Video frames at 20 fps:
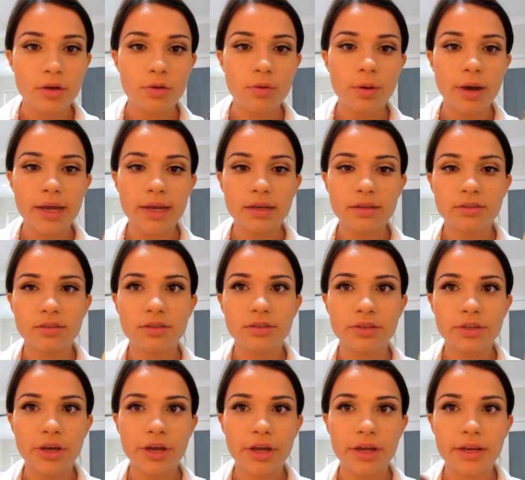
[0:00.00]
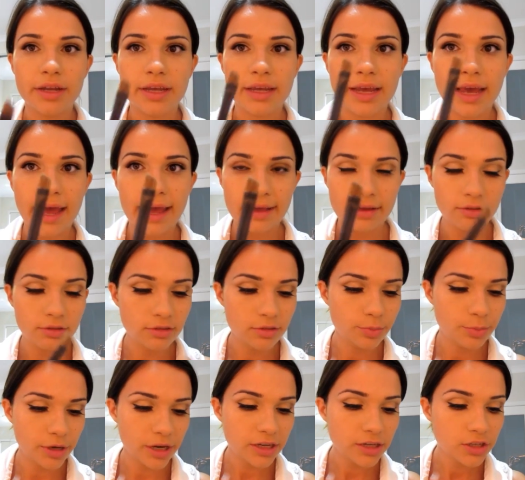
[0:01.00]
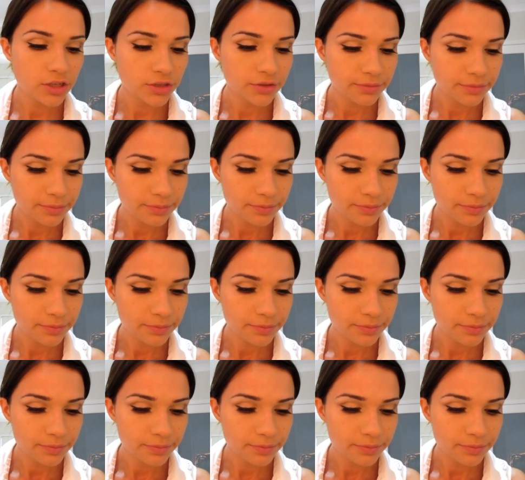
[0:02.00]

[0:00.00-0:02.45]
quite a sturdy angled brush.